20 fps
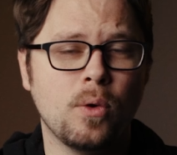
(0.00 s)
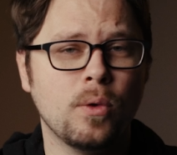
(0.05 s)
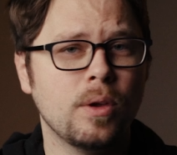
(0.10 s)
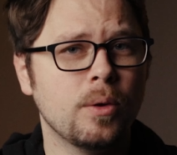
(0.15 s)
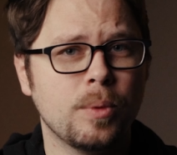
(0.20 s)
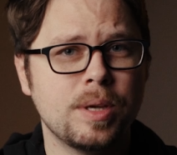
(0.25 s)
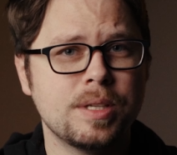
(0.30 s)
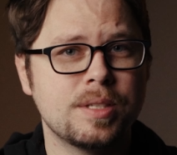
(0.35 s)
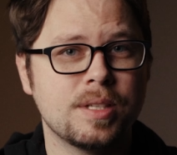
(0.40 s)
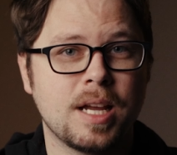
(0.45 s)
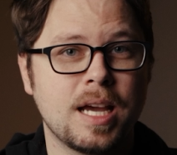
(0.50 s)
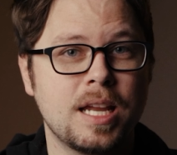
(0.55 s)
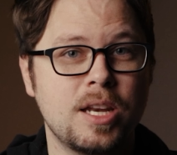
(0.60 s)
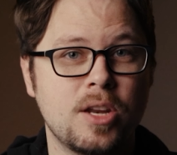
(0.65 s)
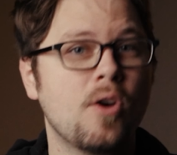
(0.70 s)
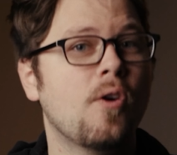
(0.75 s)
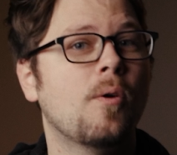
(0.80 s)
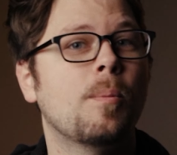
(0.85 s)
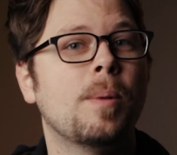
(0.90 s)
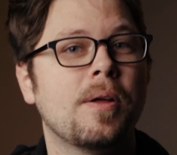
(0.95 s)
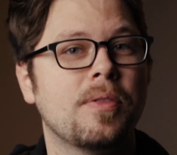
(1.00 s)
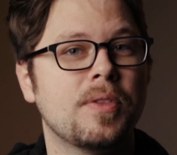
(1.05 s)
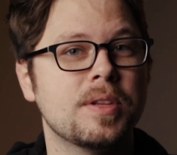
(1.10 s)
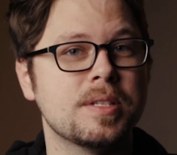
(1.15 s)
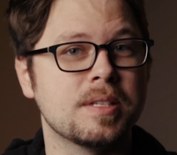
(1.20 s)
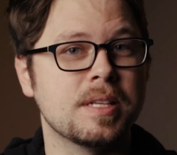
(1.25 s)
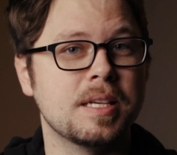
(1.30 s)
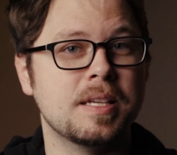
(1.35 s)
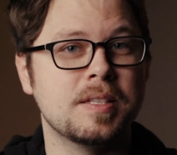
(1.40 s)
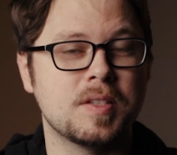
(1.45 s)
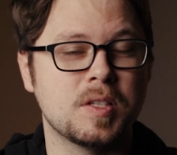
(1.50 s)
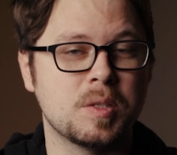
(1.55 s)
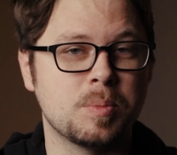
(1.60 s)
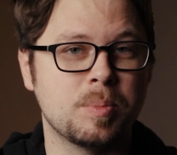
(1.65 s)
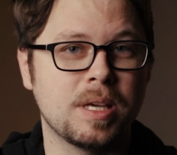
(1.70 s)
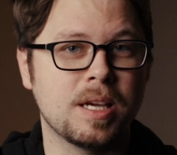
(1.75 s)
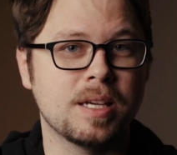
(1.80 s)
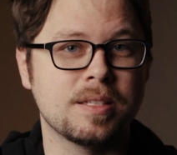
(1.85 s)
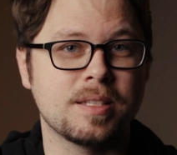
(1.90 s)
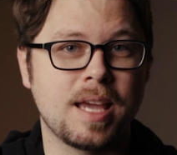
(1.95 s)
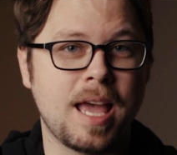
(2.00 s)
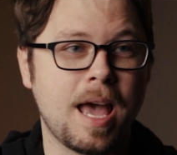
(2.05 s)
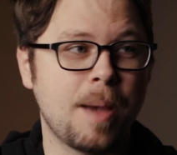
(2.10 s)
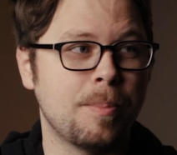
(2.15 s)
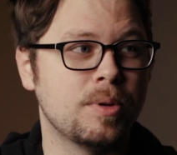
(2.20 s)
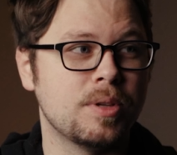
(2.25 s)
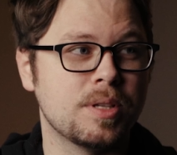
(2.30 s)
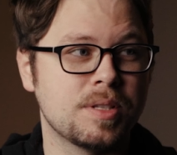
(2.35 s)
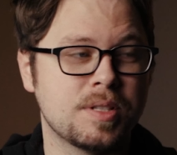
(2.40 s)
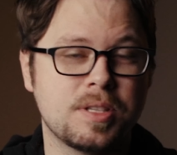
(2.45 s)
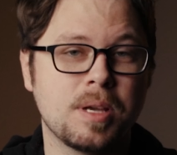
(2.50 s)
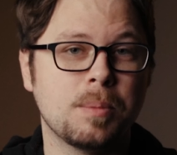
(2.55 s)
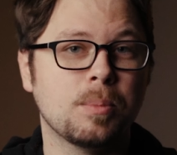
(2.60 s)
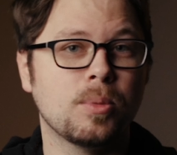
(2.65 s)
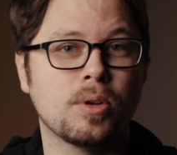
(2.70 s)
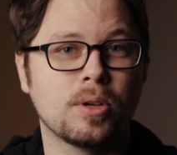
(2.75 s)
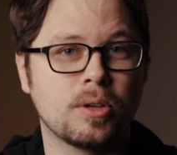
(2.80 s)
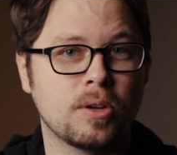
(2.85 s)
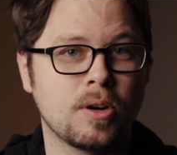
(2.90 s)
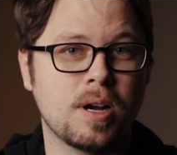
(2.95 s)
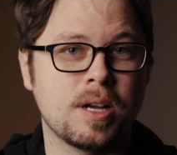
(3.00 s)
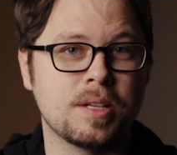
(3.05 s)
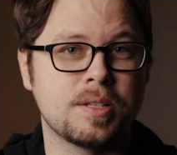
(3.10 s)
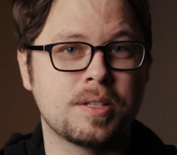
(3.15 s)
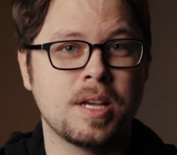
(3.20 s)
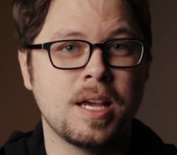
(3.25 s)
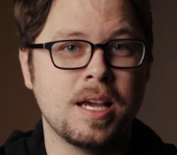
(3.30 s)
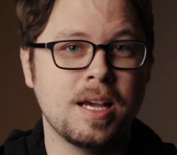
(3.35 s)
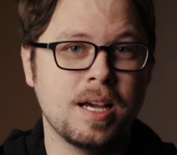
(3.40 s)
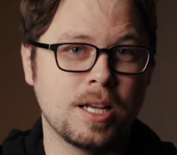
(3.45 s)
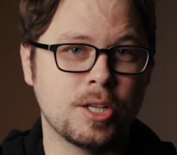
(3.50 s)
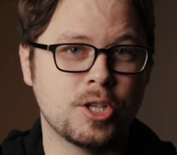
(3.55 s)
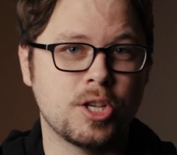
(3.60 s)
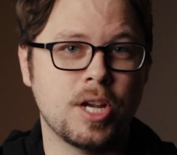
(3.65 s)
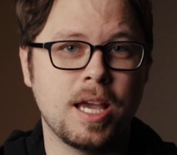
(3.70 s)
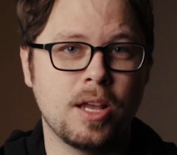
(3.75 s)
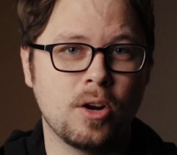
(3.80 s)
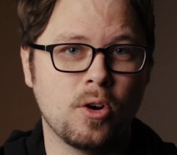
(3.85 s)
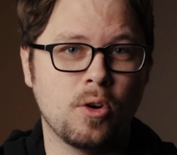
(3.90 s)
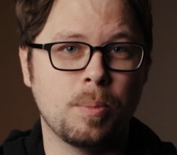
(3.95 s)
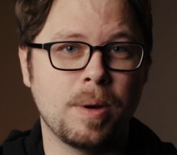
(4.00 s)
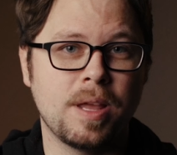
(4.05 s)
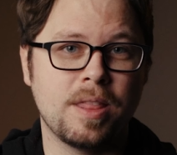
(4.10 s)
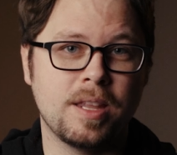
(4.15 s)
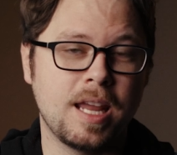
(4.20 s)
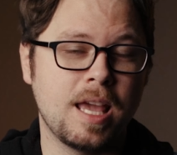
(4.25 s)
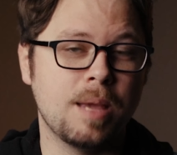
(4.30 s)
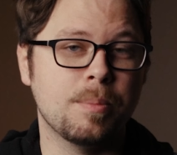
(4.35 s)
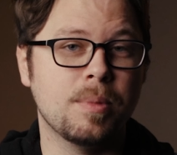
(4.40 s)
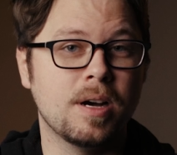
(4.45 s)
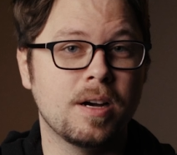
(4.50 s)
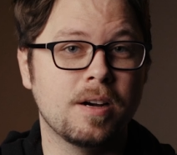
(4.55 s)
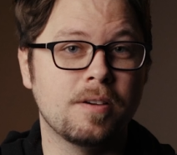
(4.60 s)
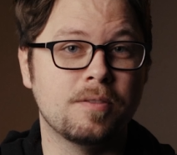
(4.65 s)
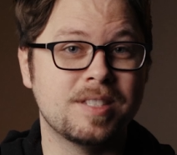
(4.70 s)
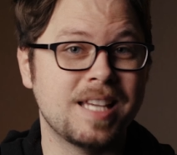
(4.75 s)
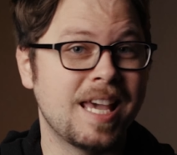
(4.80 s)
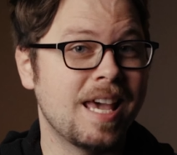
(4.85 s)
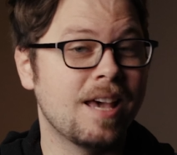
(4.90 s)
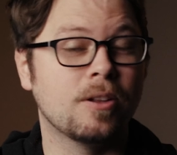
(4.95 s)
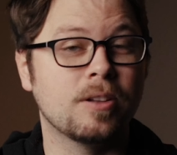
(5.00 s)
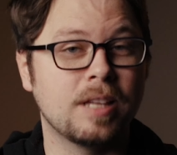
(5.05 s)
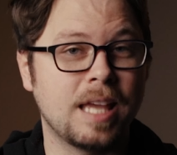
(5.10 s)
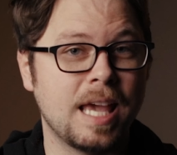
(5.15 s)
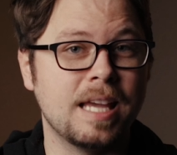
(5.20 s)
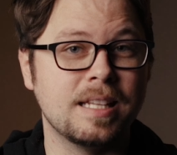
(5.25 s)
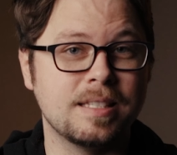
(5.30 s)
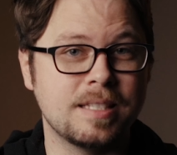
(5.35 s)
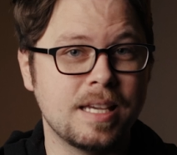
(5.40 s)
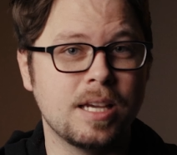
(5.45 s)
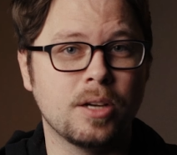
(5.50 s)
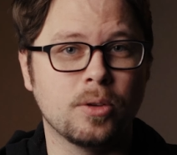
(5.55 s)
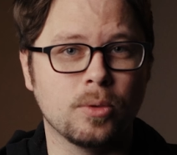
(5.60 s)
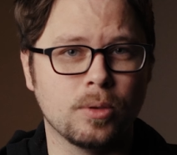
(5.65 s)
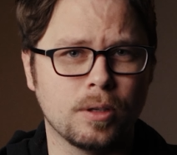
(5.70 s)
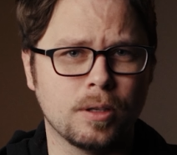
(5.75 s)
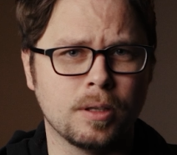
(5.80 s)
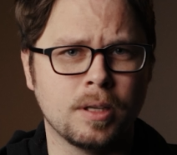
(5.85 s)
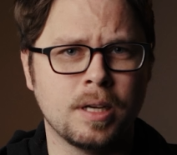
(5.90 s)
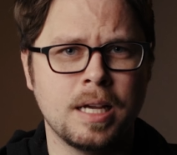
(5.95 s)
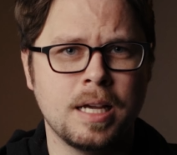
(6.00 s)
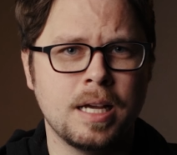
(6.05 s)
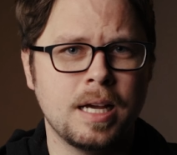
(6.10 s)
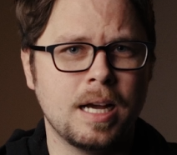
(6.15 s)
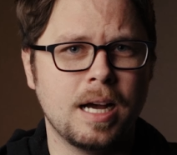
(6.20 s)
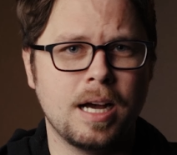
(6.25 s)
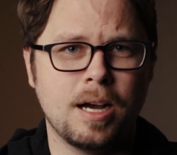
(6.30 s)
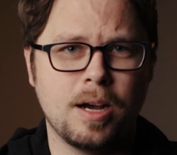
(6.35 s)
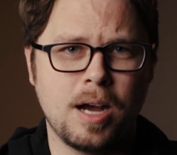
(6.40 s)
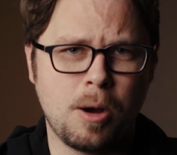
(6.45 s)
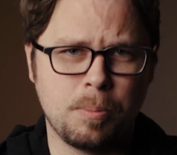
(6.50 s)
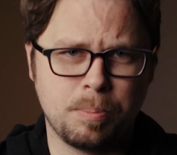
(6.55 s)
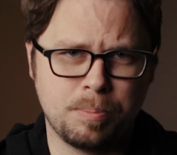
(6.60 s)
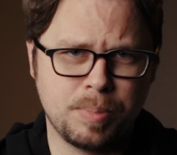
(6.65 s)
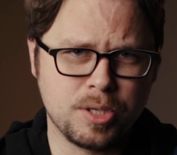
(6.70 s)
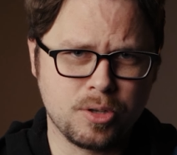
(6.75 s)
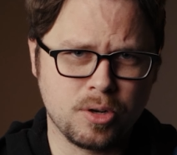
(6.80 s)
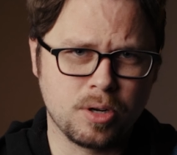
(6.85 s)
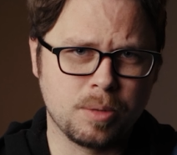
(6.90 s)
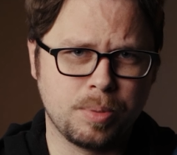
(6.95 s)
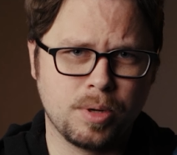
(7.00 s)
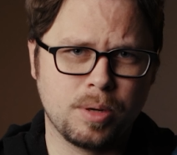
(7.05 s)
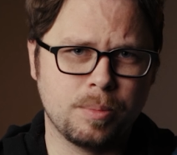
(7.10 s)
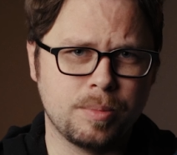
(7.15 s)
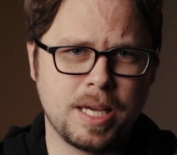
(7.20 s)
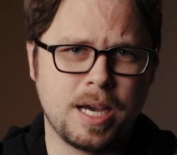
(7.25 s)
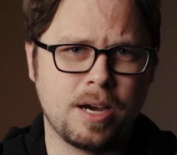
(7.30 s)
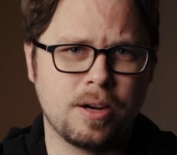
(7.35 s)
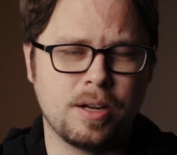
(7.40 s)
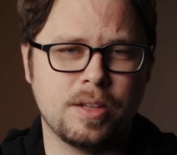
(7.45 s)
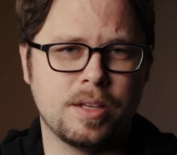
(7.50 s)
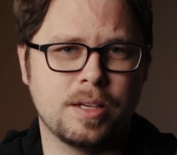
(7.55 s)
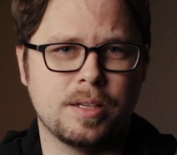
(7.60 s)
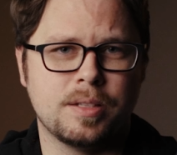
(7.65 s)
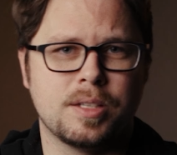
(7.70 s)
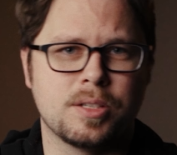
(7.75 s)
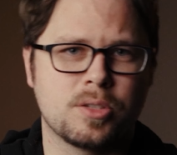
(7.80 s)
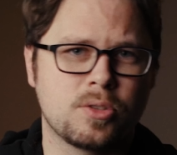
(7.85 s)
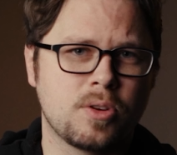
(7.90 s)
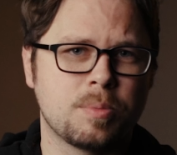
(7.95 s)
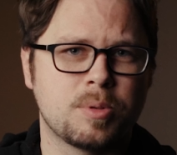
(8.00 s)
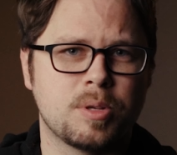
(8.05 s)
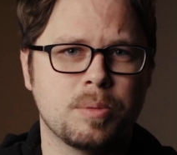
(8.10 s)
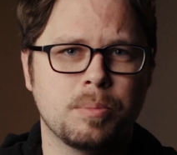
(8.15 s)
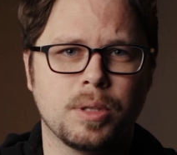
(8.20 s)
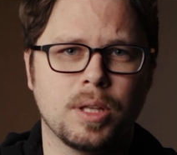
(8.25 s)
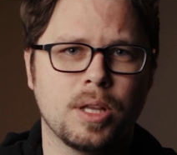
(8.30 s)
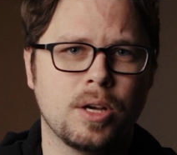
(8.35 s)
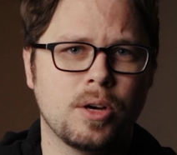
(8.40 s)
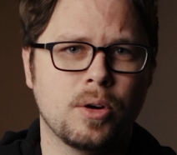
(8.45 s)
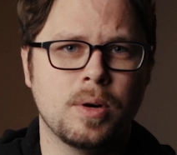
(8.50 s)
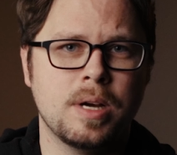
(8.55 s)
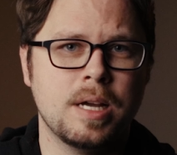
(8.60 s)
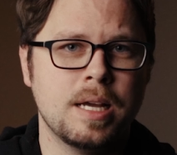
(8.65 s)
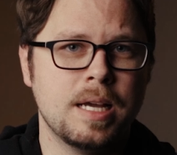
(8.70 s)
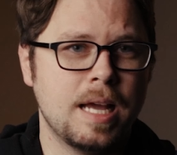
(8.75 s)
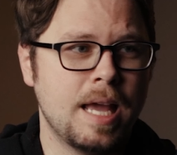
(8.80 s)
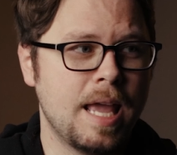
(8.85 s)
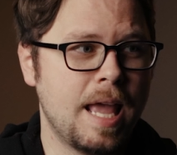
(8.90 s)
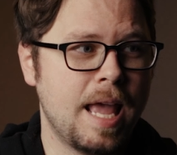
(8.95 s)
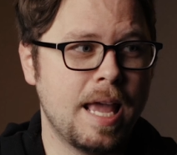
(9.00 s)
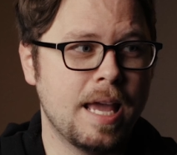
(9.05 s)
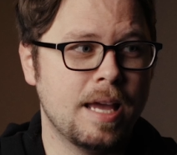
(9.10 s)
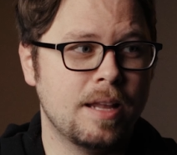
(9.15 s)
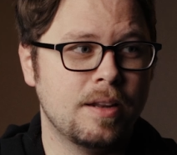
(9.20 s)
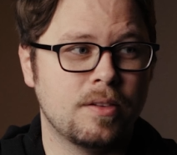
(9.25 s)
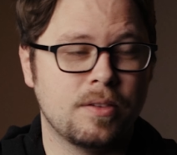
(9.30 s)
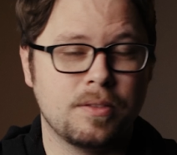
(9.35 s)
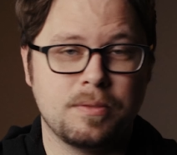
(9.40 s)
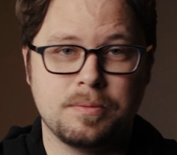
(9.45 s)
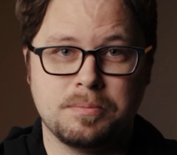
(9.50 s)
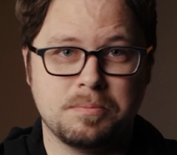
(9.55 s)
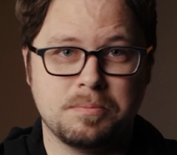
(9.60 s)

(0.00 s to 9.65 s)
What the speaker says: only reason I know about this lens is because I happened to stumble across a channel by the name of TailGate Tinkerer. I'll be sure to put him down in the description below. And